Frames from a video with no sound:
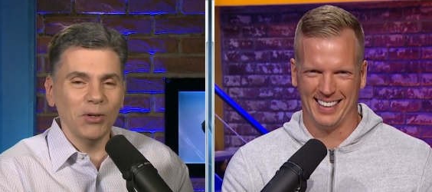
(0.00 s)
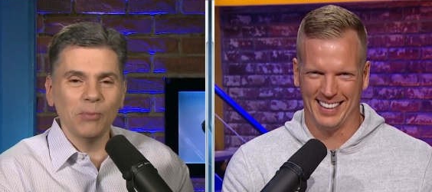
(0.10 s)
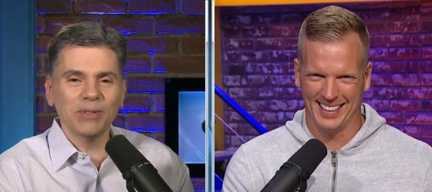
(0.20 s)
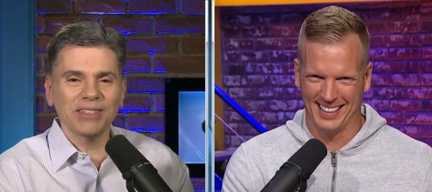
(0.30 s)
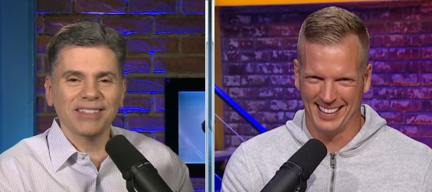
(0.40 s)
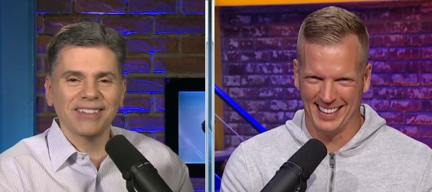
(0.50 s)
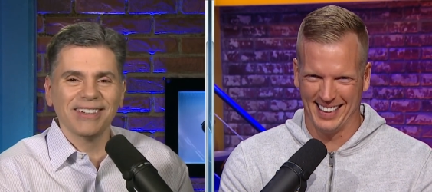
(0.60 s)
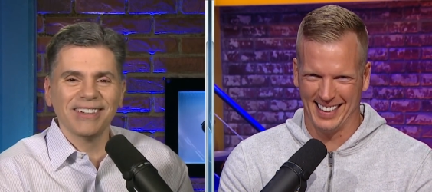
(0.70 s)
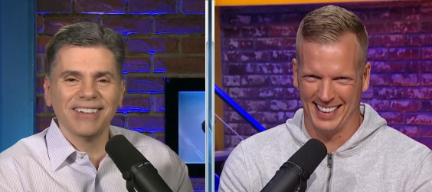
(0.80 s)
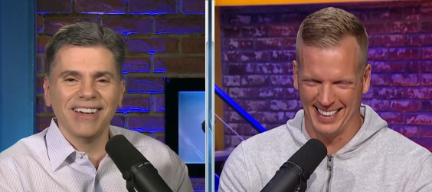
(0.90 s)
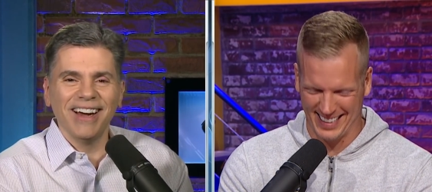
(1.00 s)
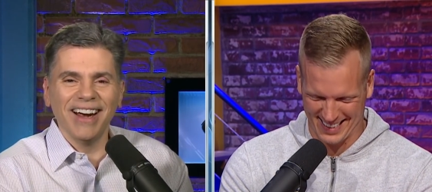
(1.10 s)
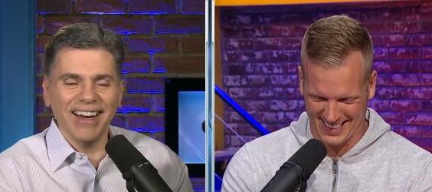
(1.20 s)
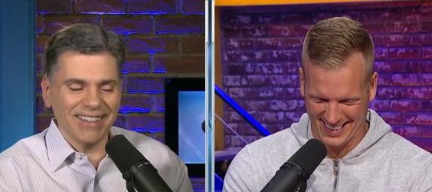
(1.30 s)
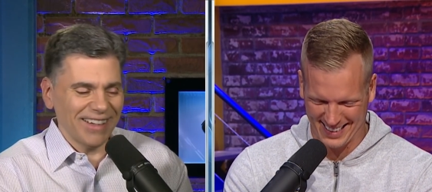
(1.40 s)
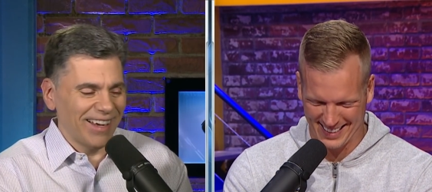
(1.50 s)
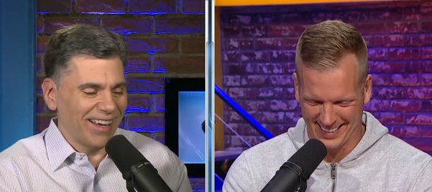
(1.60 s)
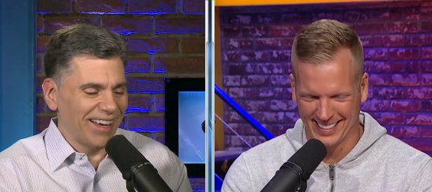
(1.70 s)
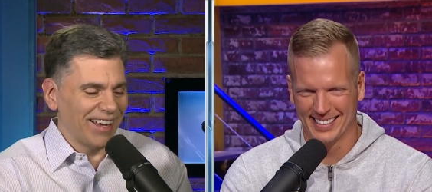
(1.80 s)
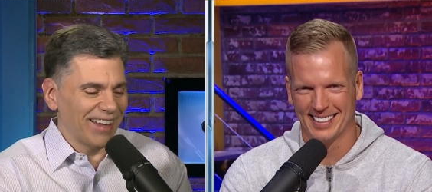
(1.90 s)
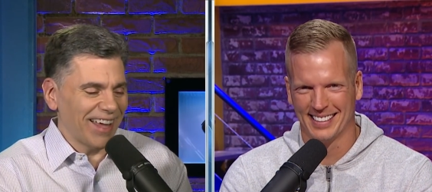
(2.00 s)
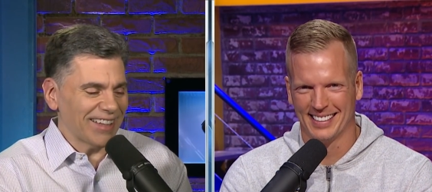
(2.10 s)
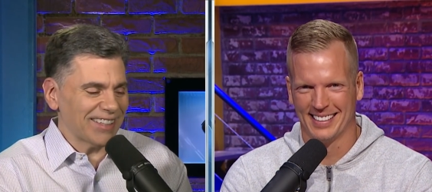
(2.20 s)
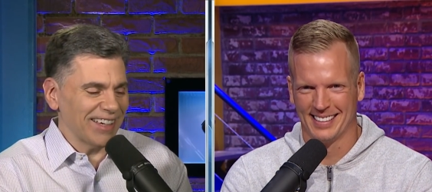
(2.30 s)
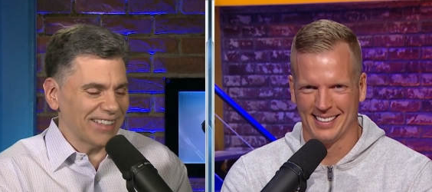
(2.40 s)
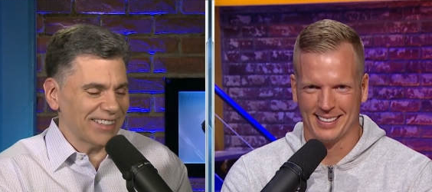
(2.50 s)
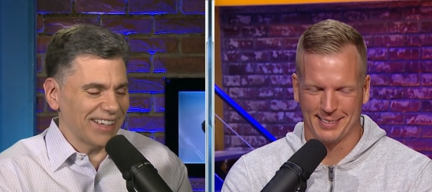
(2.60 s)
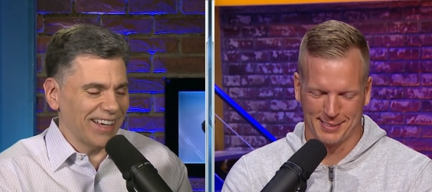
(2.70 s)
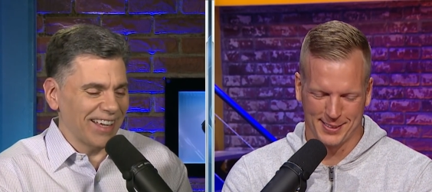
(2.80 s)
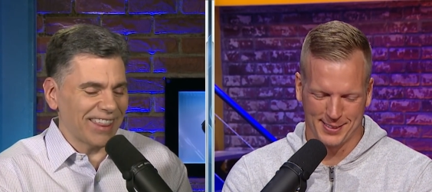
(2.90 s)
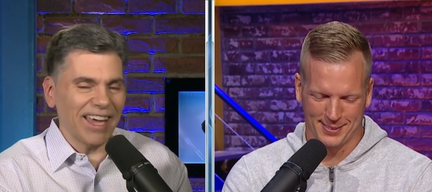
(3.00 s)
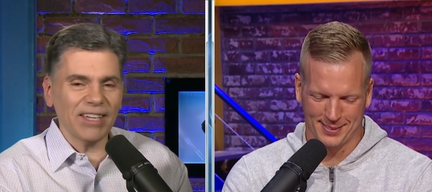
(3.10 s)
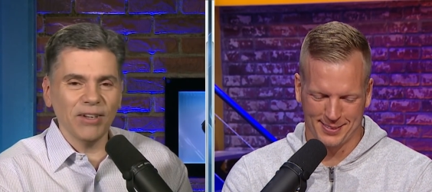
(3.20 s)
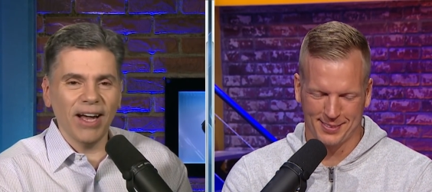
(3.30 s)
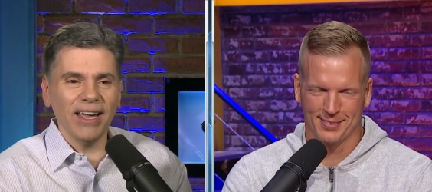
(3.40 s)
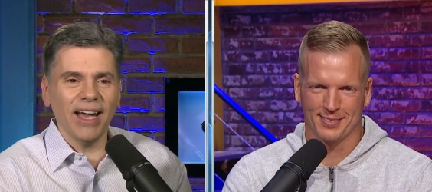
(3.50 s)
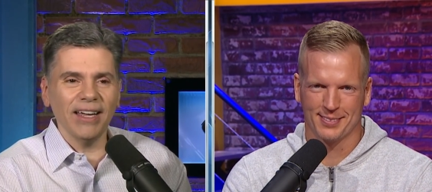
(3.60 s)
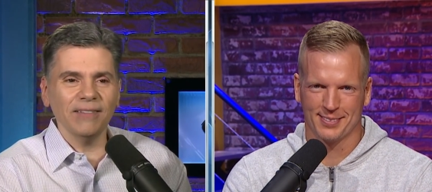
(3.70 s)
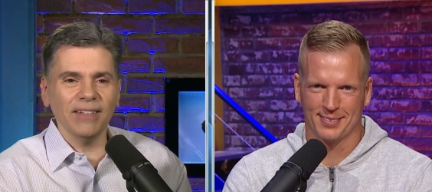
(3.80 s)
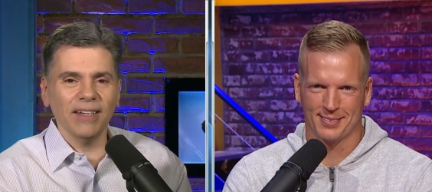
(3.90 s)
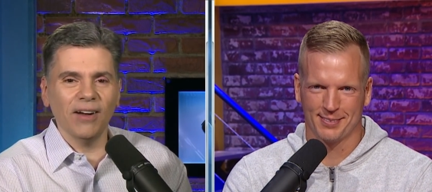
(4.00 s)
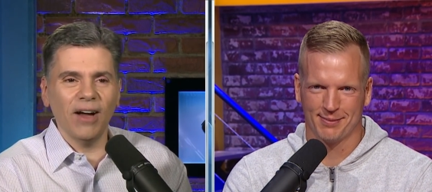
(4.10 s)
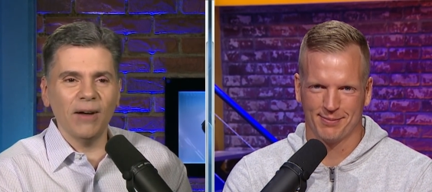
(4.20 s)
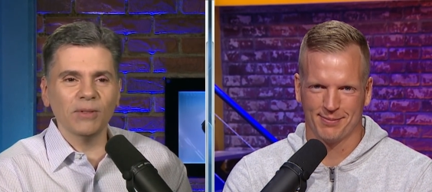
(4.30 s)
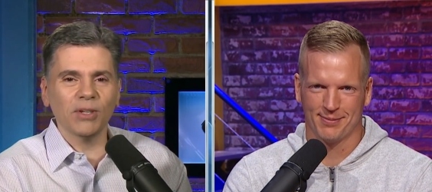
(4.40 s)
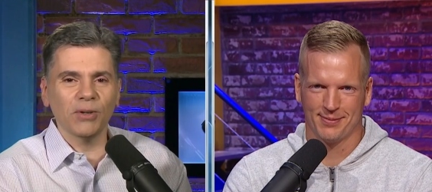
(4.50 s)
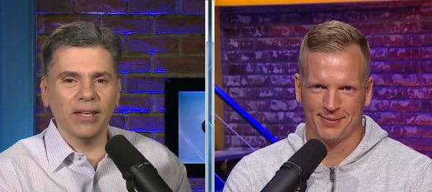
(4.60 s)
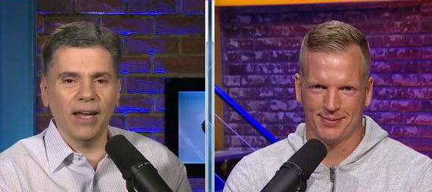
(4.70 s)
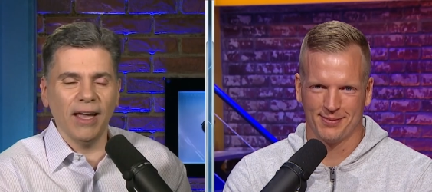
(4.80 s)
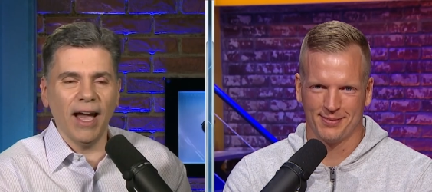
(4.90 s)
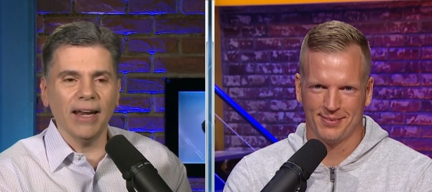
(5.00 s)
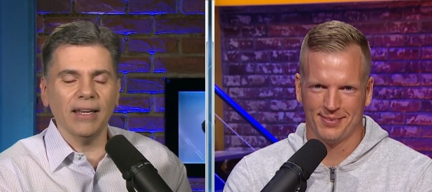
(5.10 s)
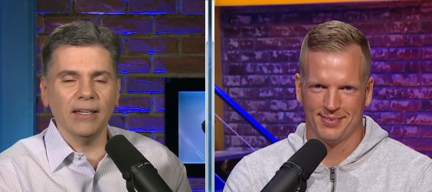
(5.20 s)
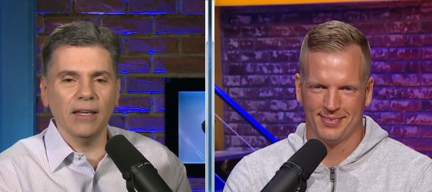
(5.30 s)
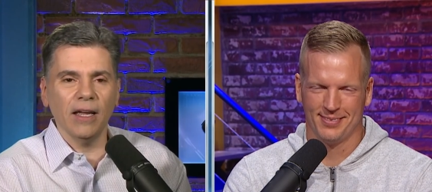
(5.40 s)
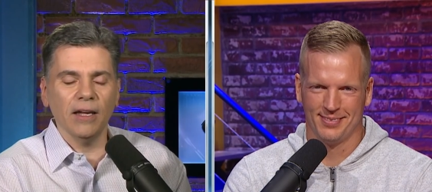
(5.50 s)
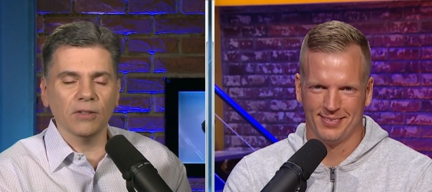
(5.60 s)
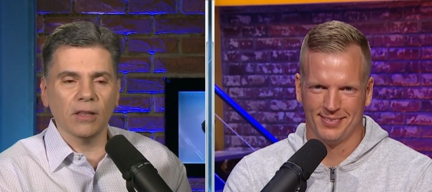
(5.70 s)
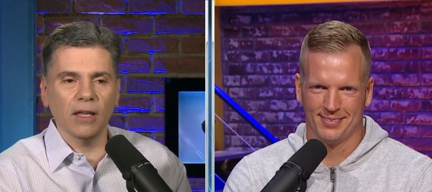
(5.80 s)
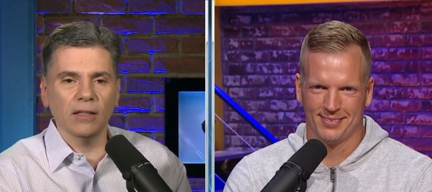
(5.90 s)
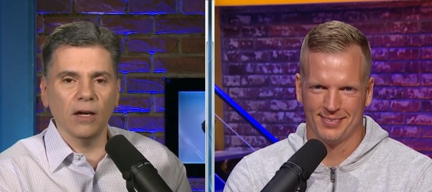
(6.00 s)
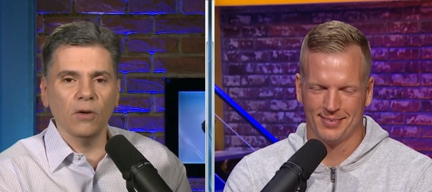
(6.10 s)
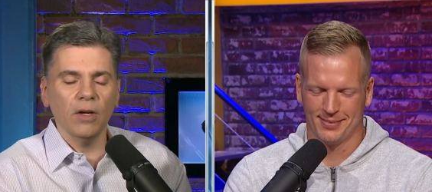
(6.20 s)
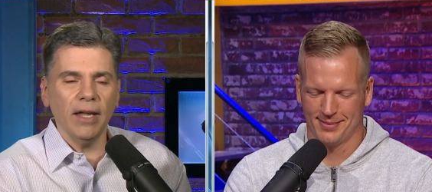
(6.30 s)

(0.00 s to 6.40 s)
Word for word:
Speaker 1: Oops. All right, uh, that's it. Uh, thank you. I, I, you know, I was okay. I didn't. Here's the thing, though.